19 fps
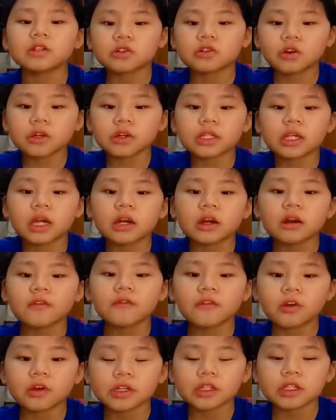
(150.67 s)
a choice and a
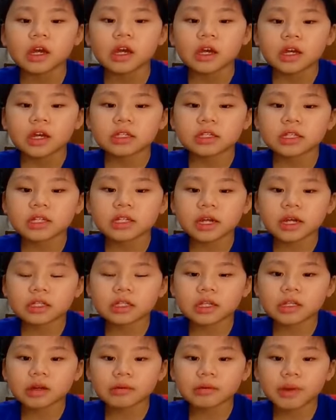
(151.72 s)
voice in
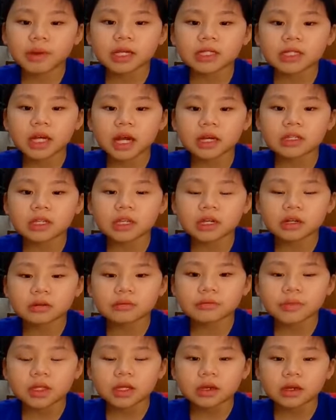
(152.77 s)
selecting the best idea.
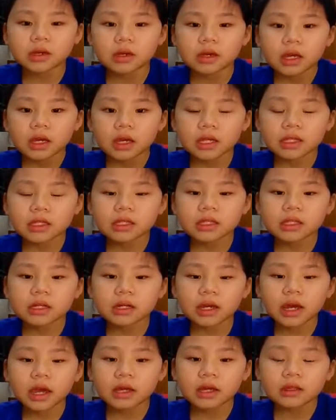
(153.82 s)
In
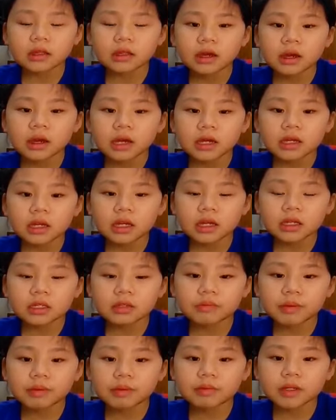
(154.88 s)
the end,
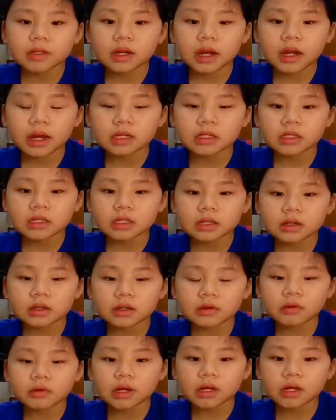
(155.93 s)
each member likes
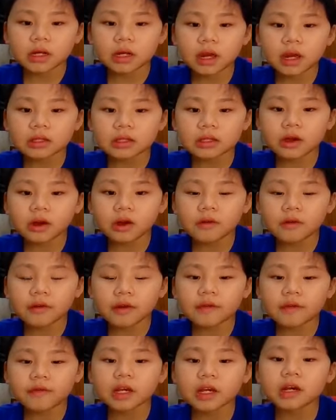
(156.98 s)
the quirky idea of
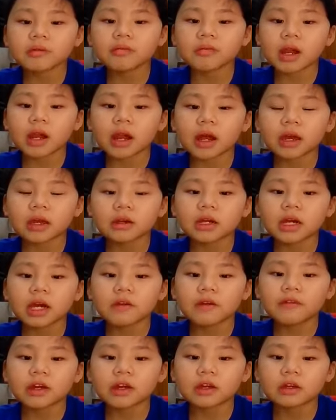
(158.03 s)
having a Malayan
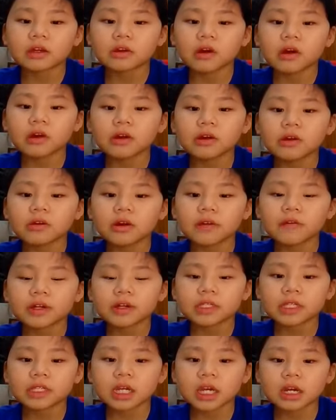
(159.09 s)
covered in
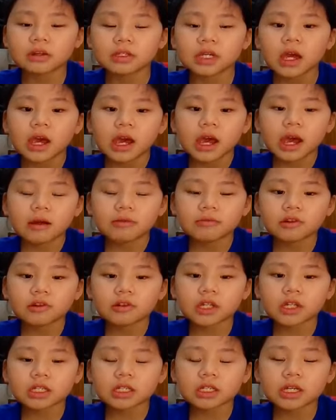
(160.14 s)
holographic scales and
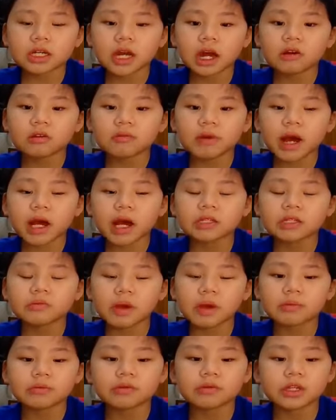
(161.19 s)
projecting out past
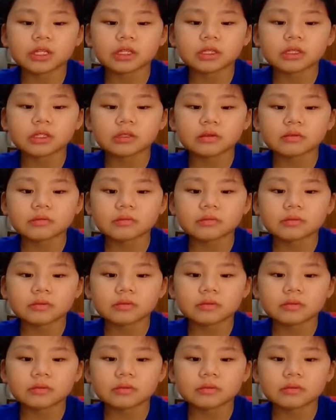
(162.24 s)
memories.